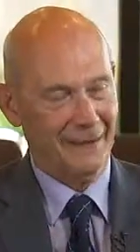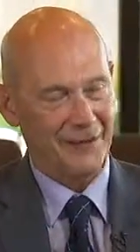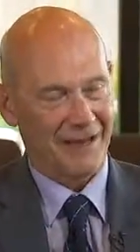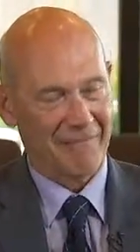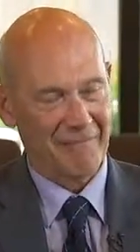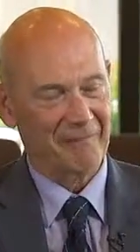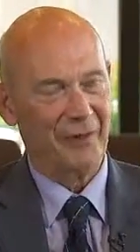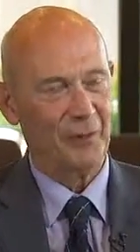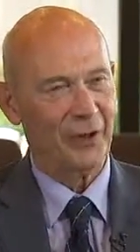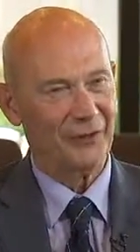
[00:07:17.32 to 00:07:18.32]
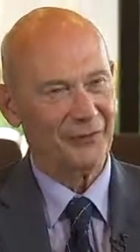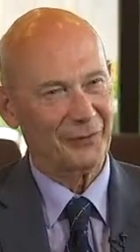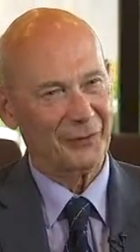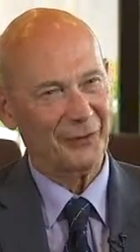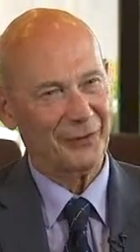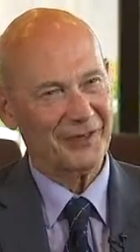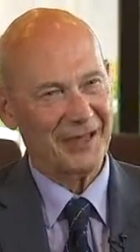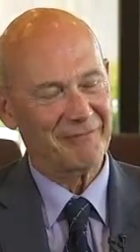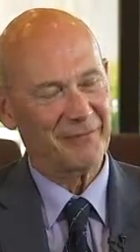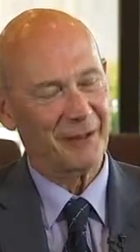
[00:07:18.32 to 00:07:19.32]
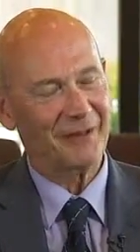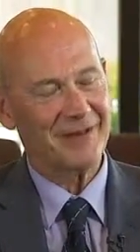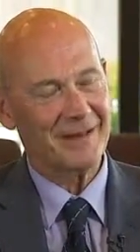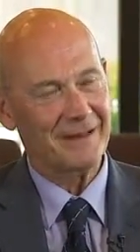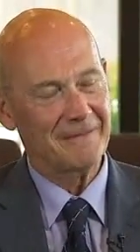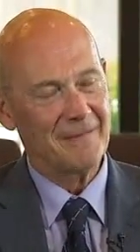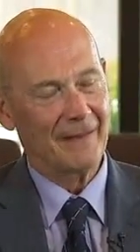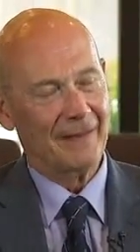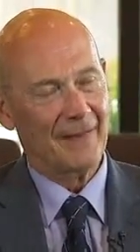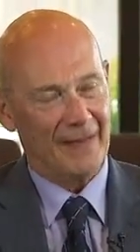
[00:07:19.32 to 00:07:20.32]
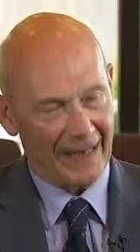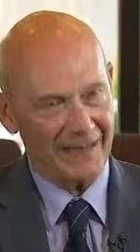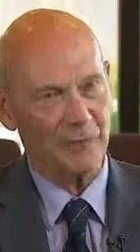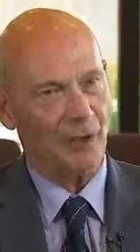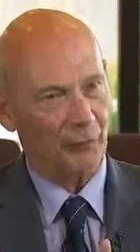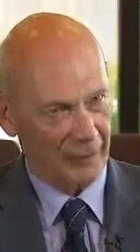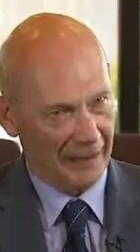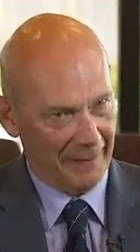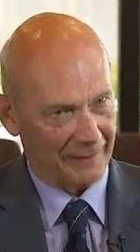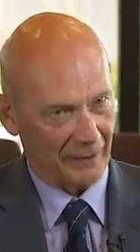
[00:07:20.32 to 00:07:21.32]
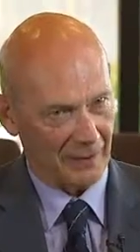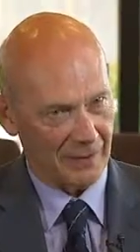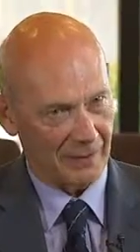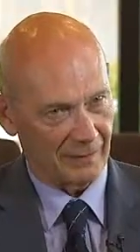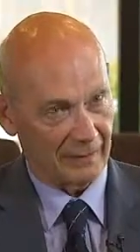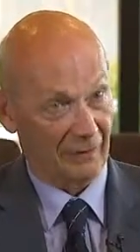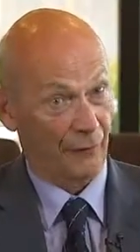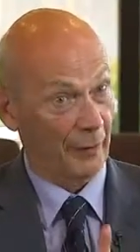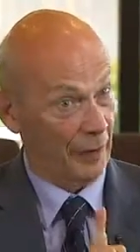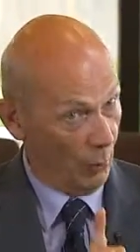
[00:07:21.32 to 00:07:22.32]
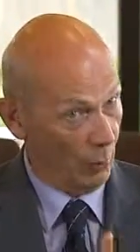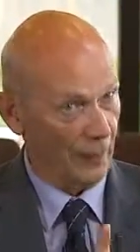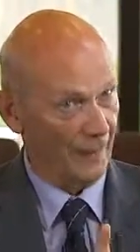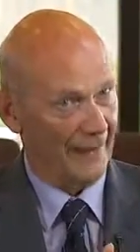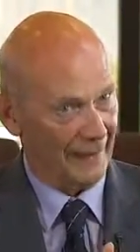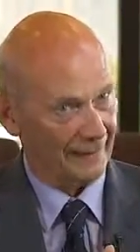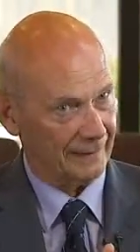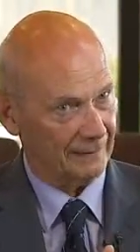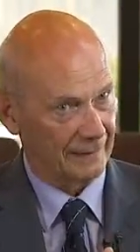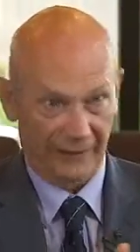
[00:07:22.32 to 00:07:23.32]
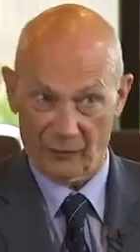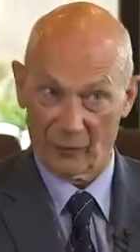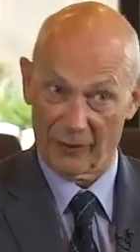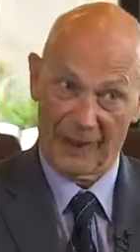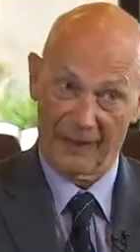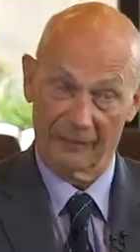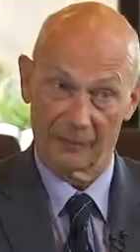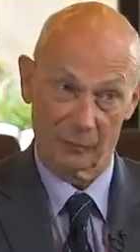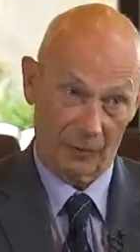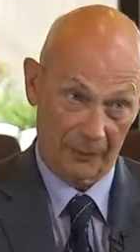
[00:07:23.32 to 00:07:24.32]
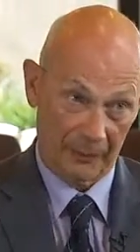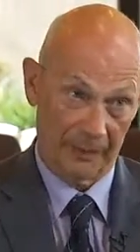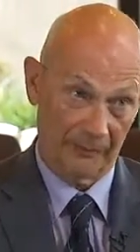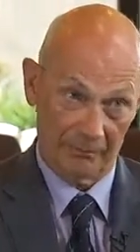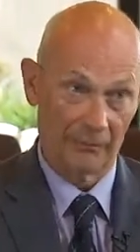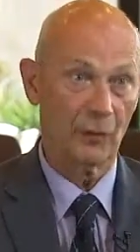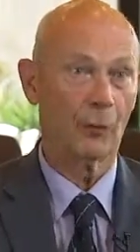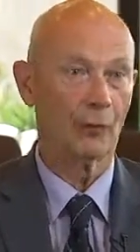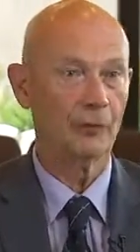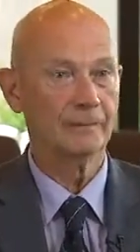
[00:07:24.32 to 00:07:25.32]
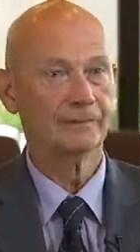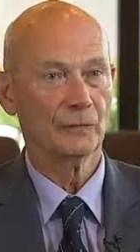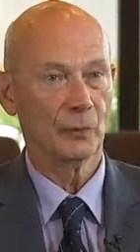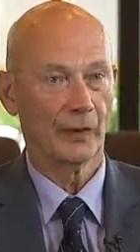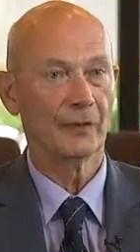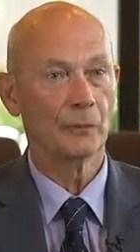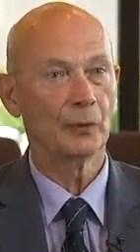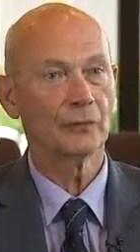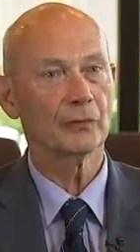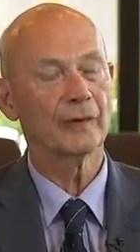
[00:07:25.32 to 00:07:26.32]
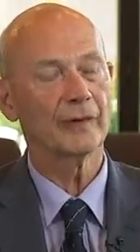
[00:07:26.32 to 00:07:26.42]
the same word for the same currency. That's what really matters. If we all want that, let's organize properly the road to this important